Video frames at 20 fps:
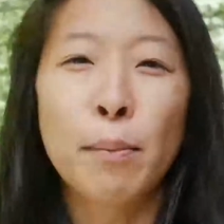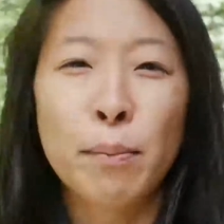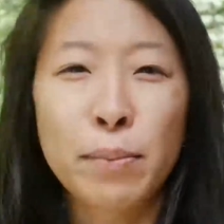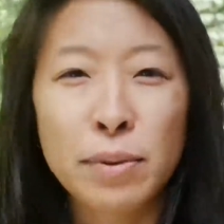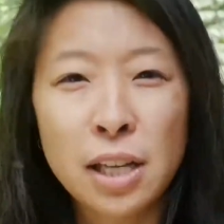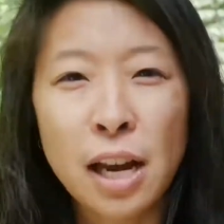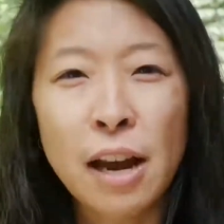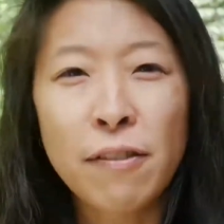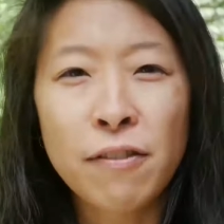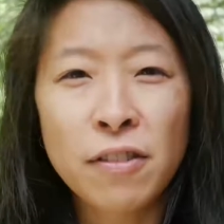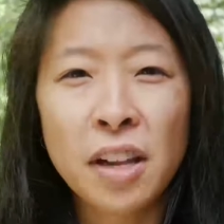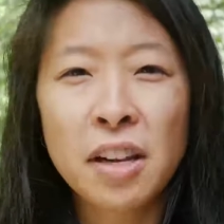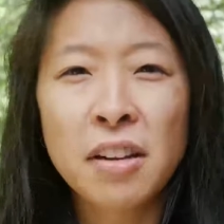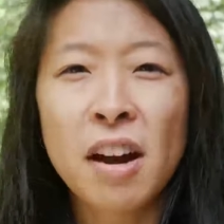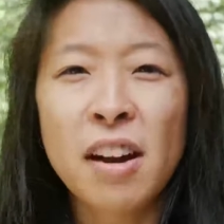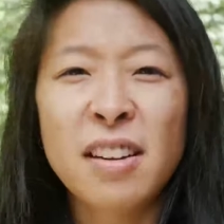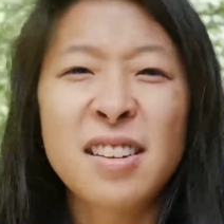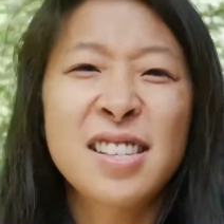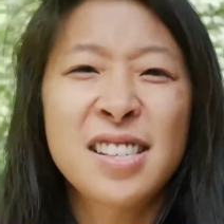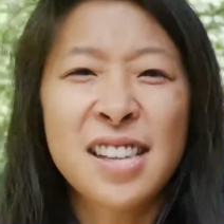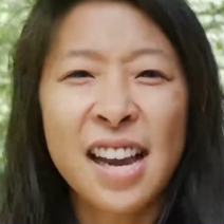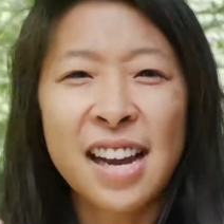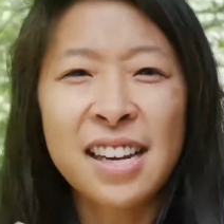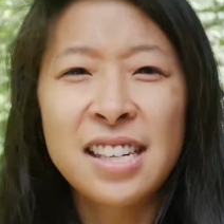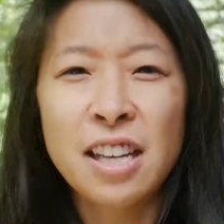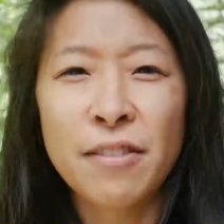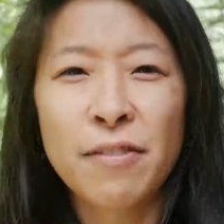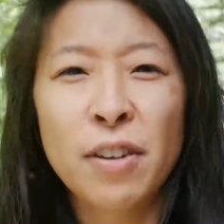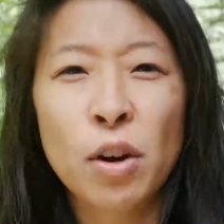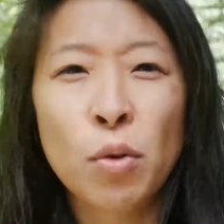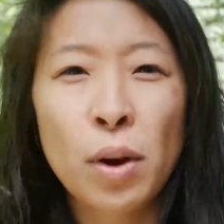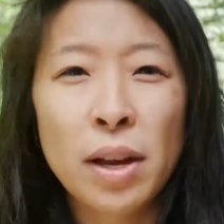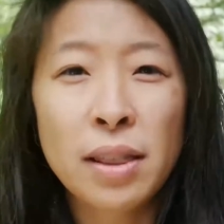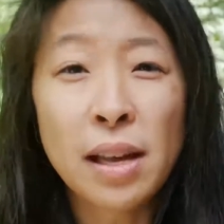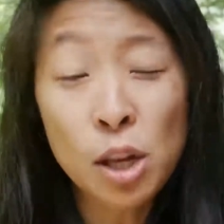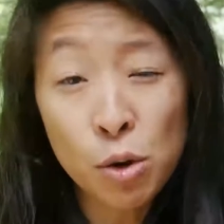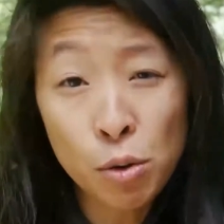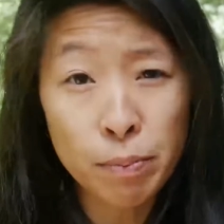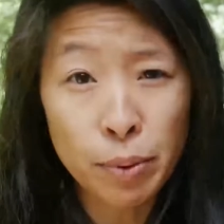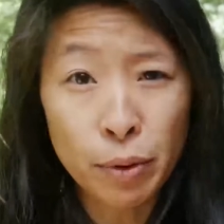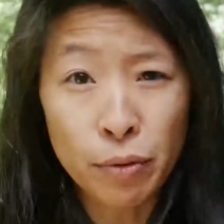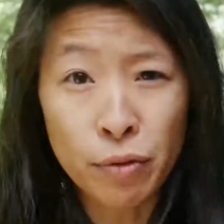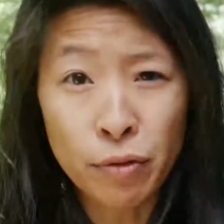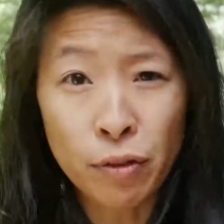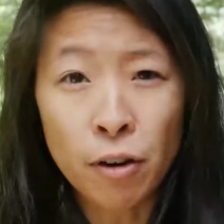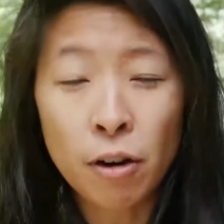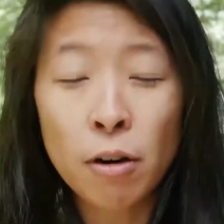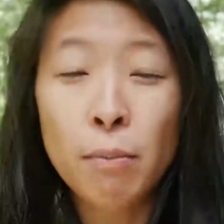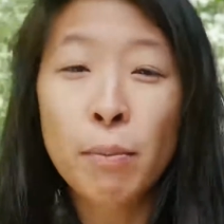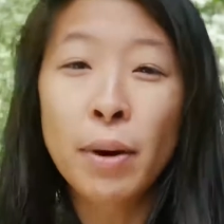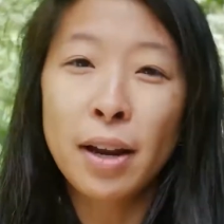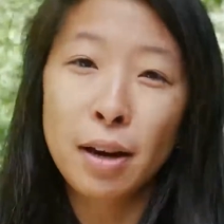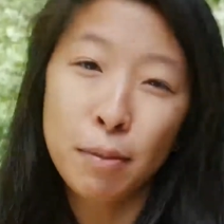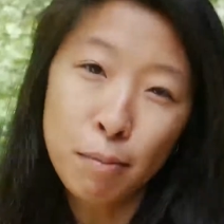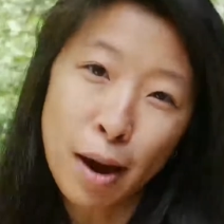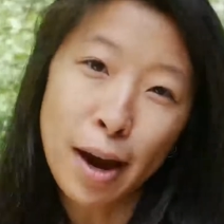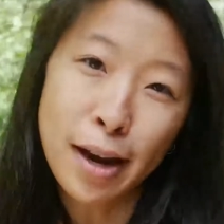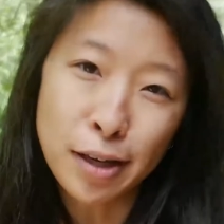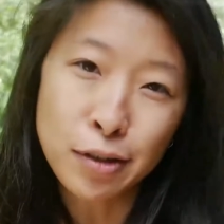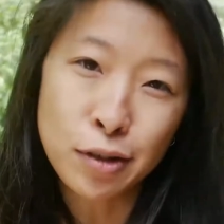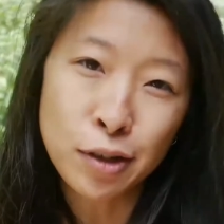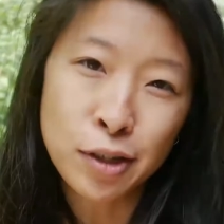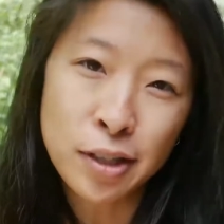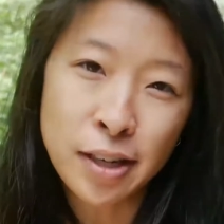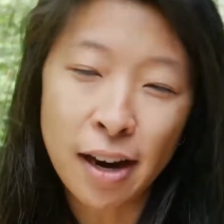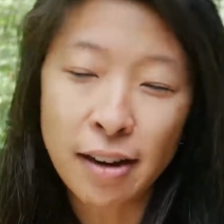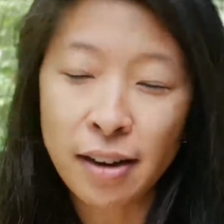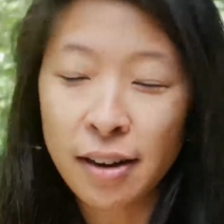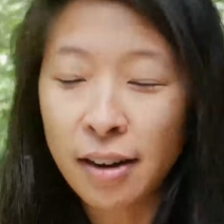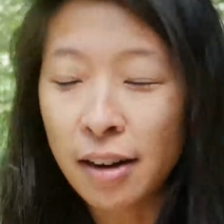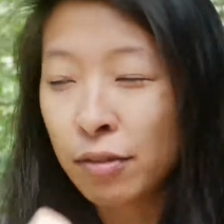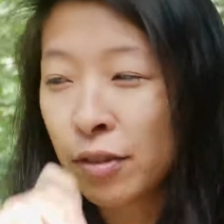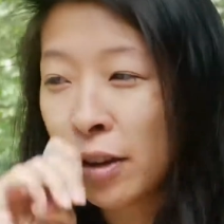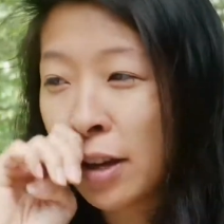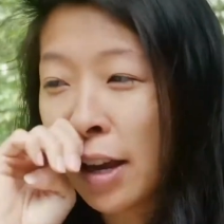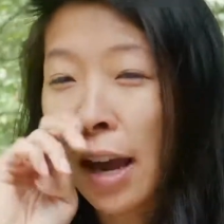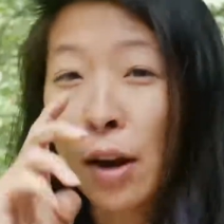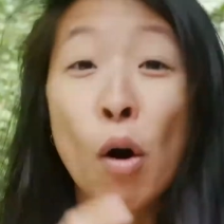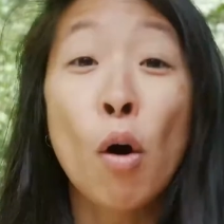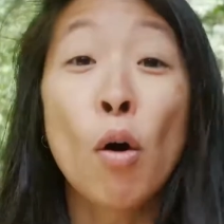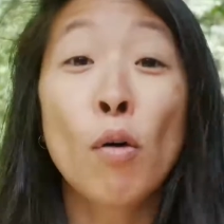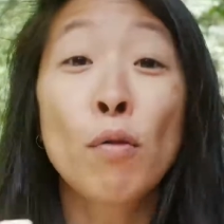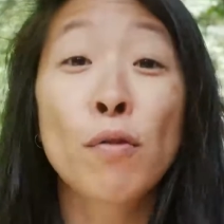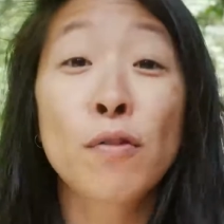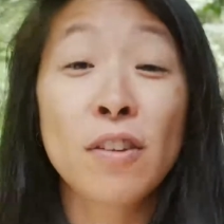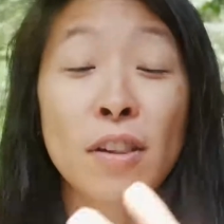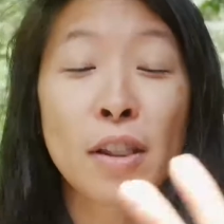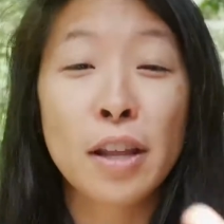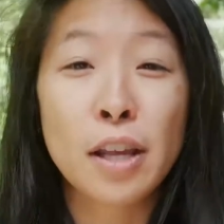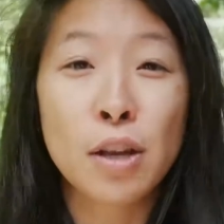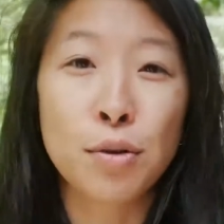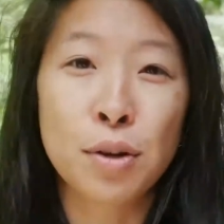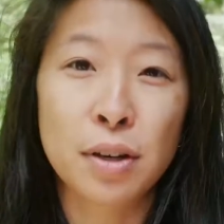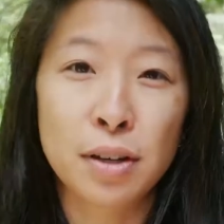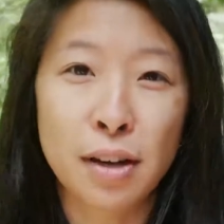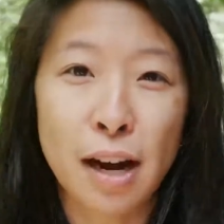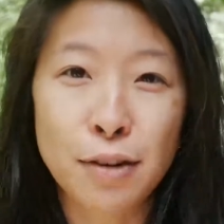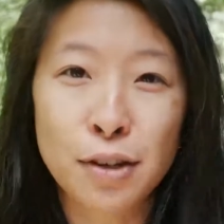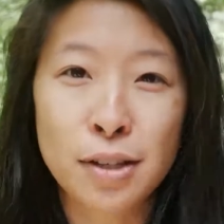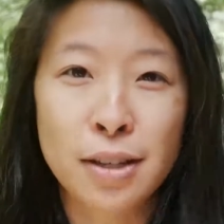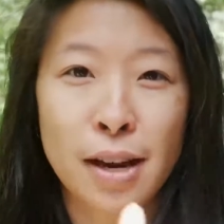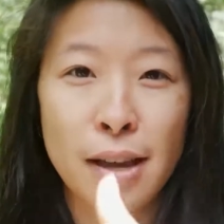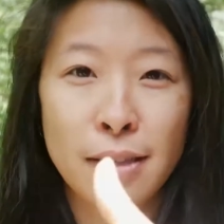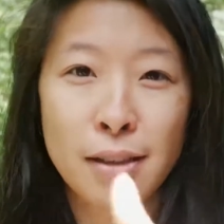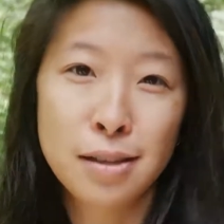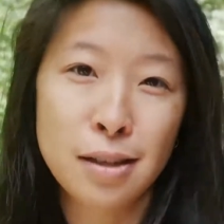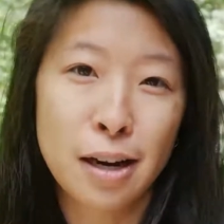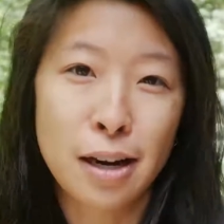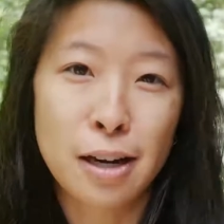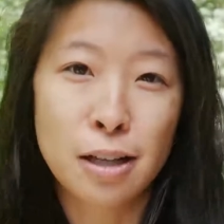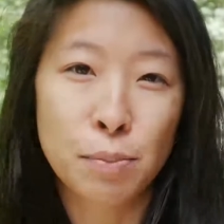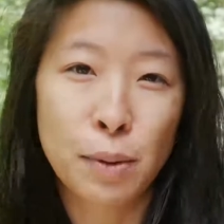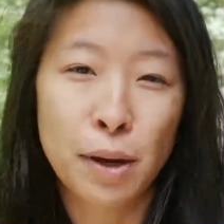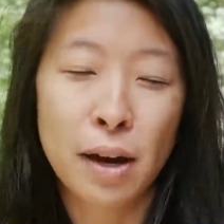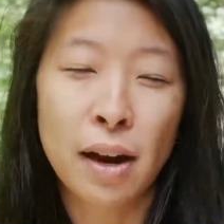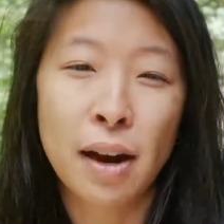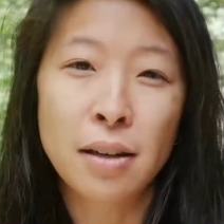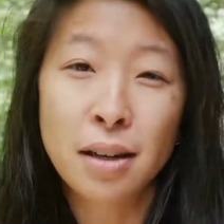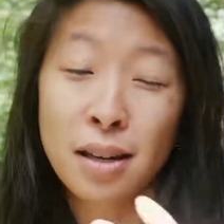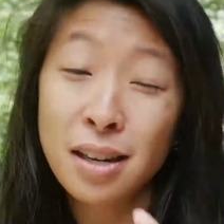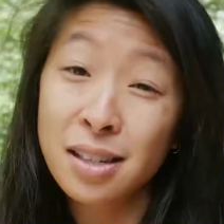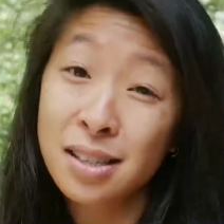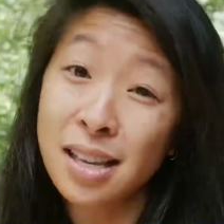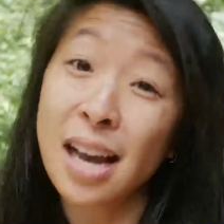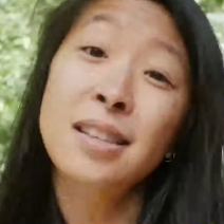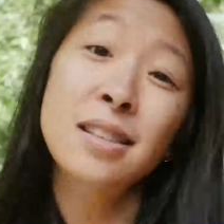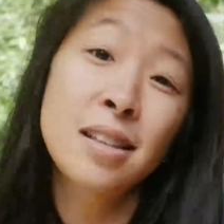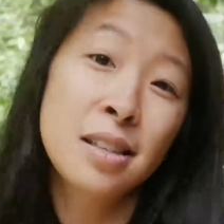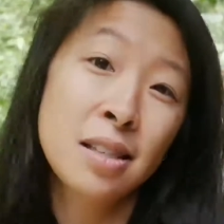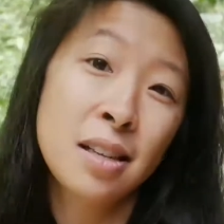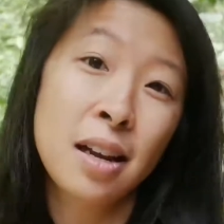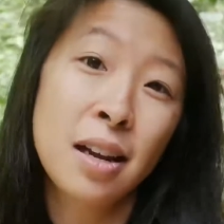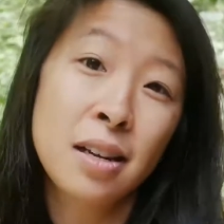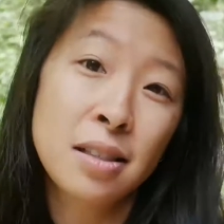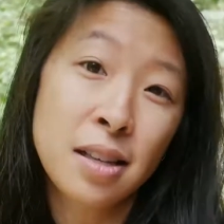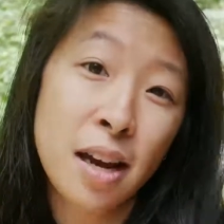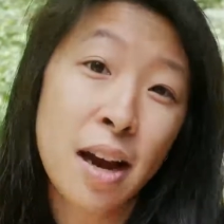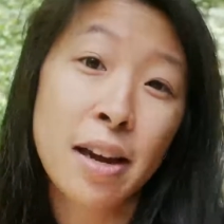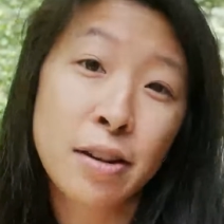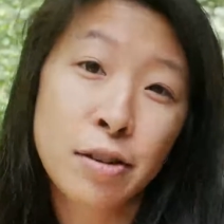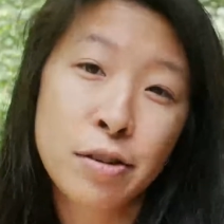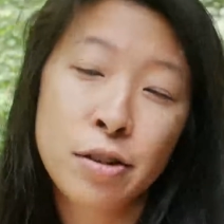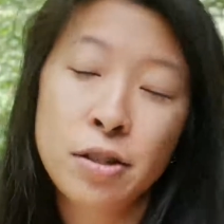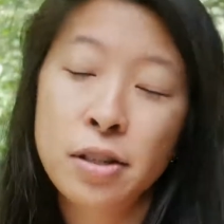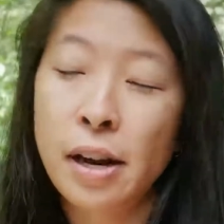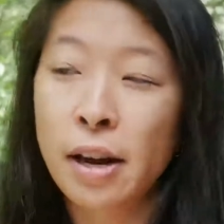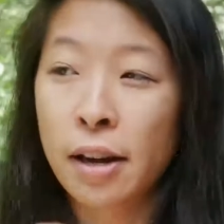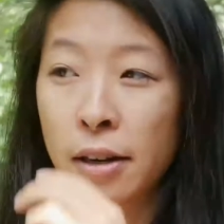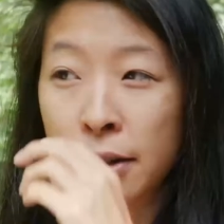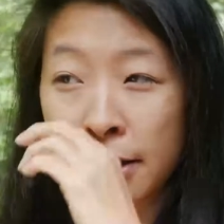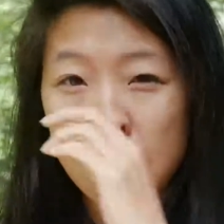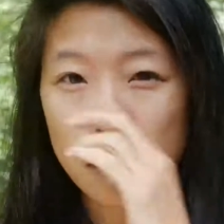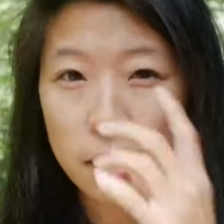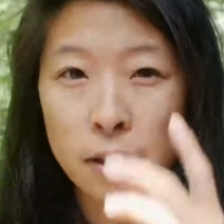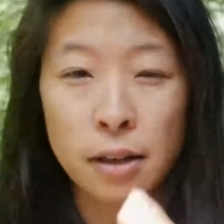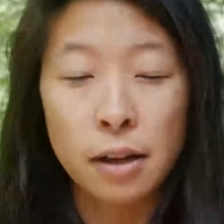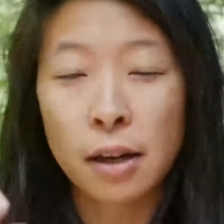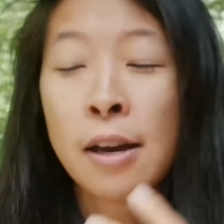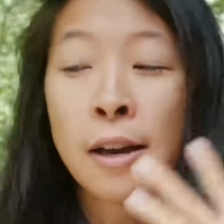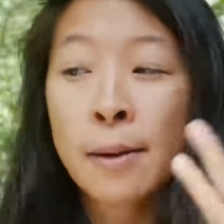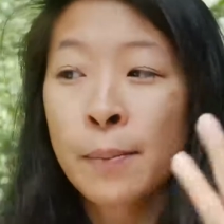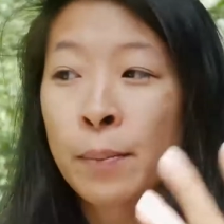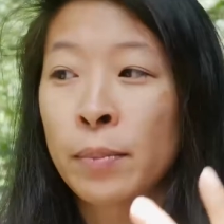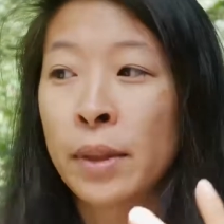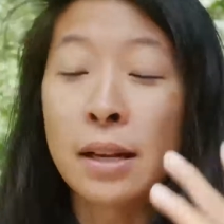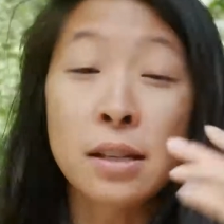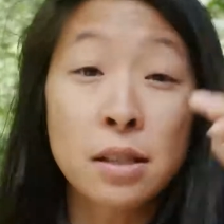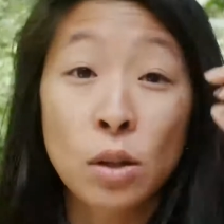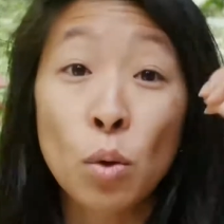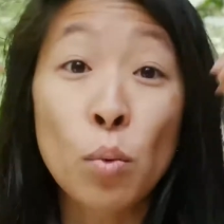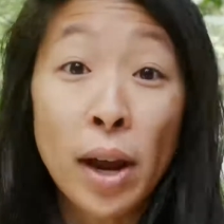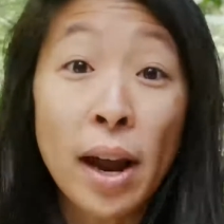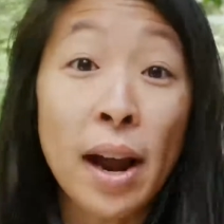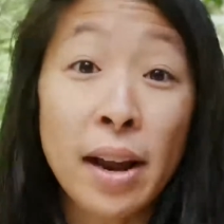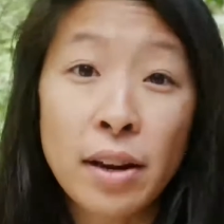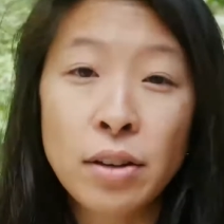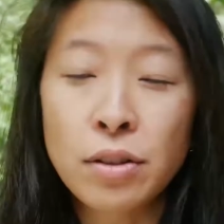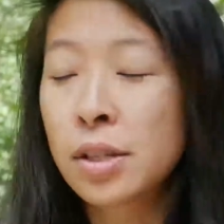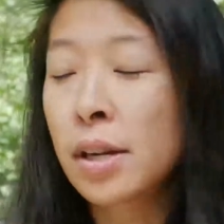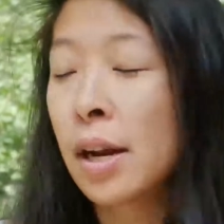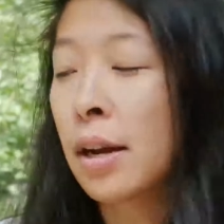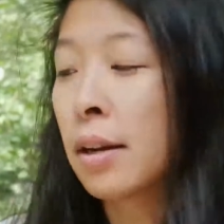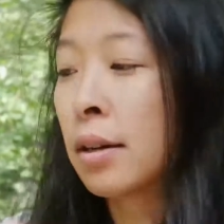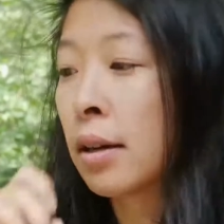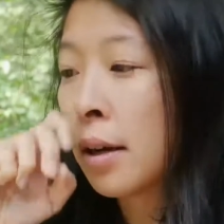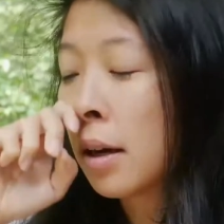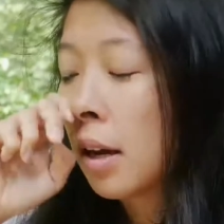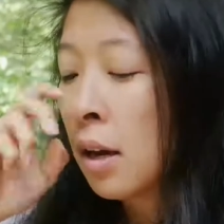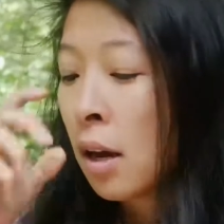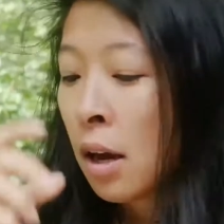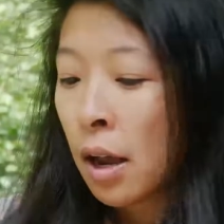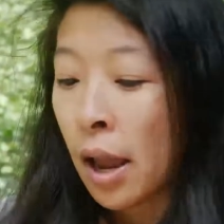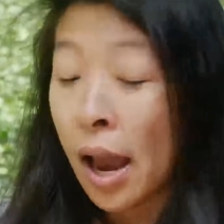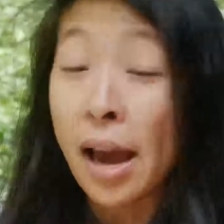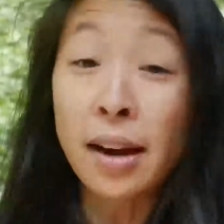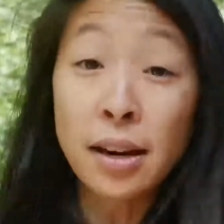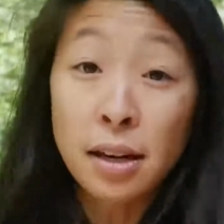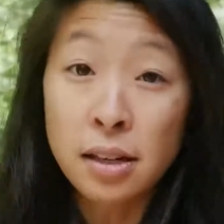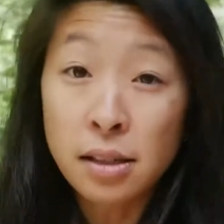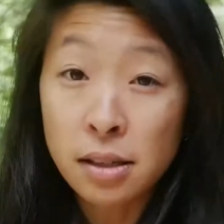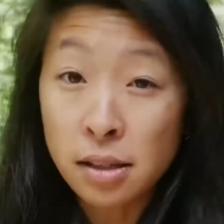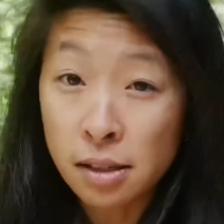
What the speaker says: Definitely not in a scientific way that you would prefer, but in my understanding of it, and hopefully you can understand the science behind it, because that's the science I understand, is the way I understand it, and it is